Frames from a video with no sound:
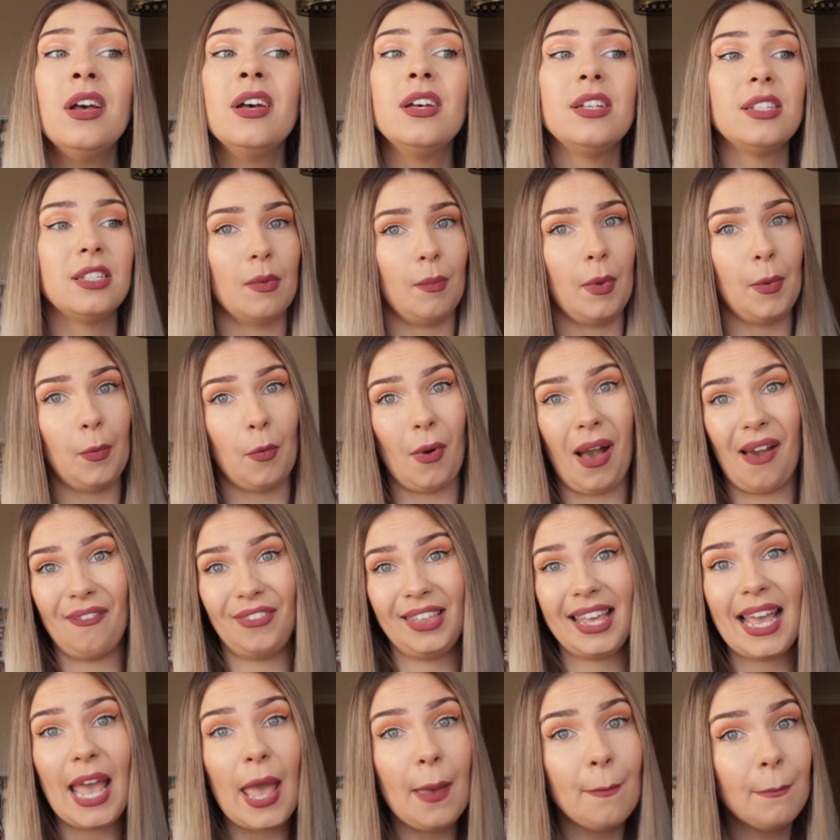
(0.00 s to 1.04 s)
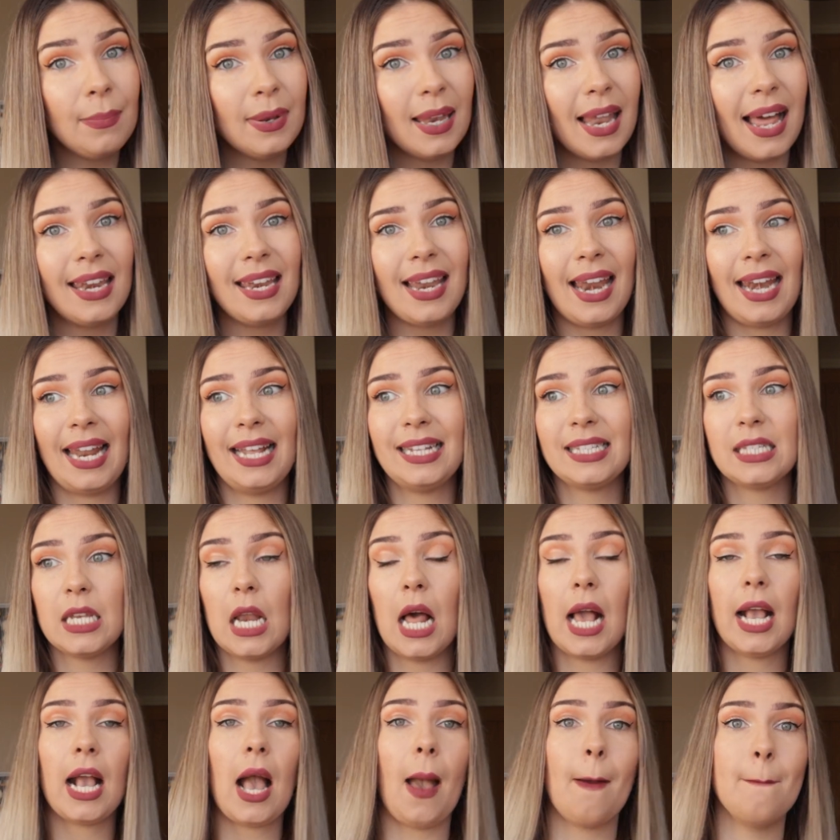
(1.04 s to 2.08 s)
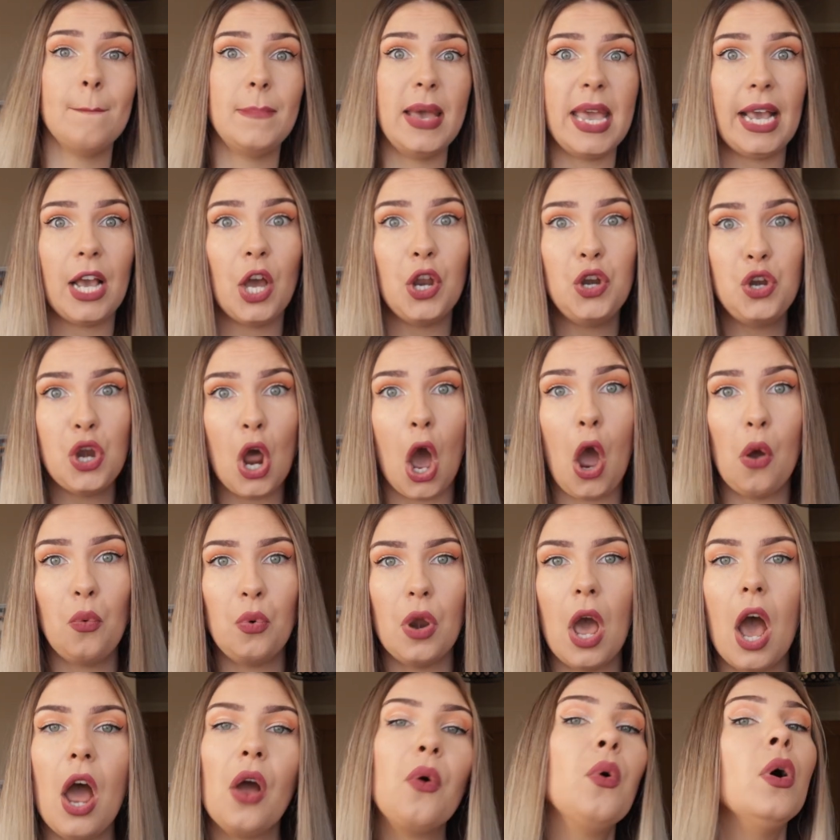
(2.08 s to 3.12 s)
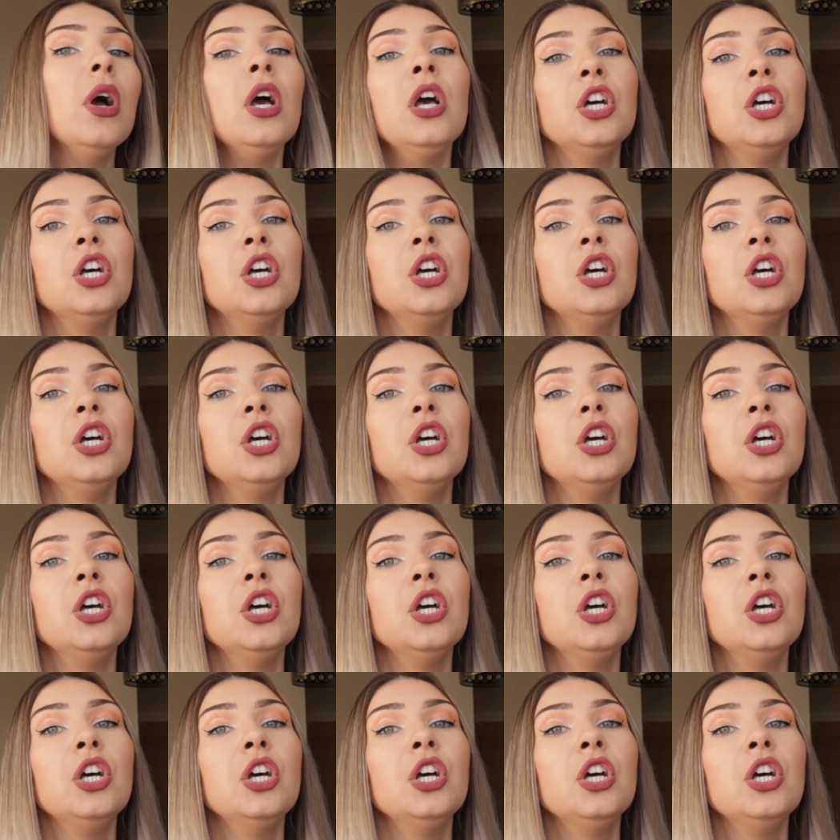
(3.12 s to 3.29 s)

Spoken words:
Some people have the implant and it's like a big no-no.